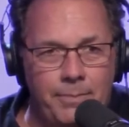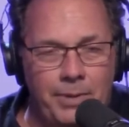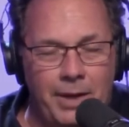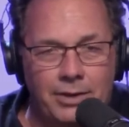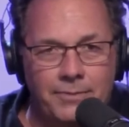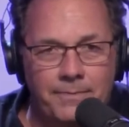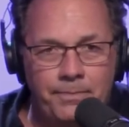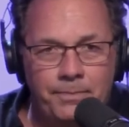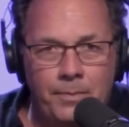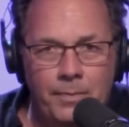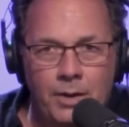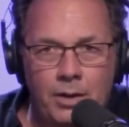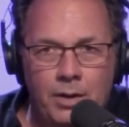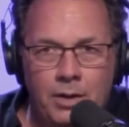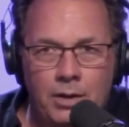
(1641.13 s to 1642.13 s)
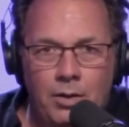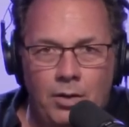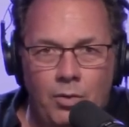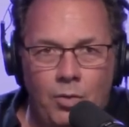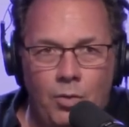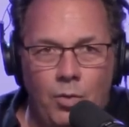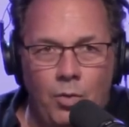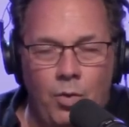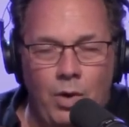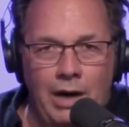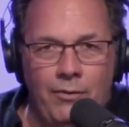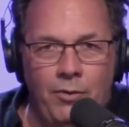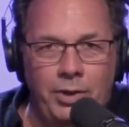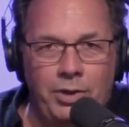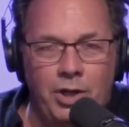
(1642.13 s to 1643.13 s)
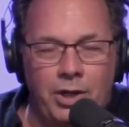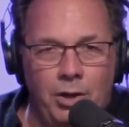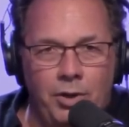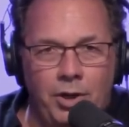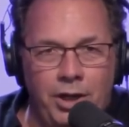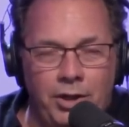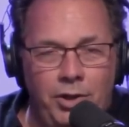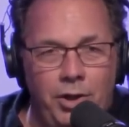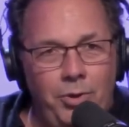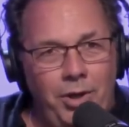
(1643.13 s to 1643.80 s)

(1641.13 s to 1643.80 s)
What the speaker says: But whenever we took a look at you,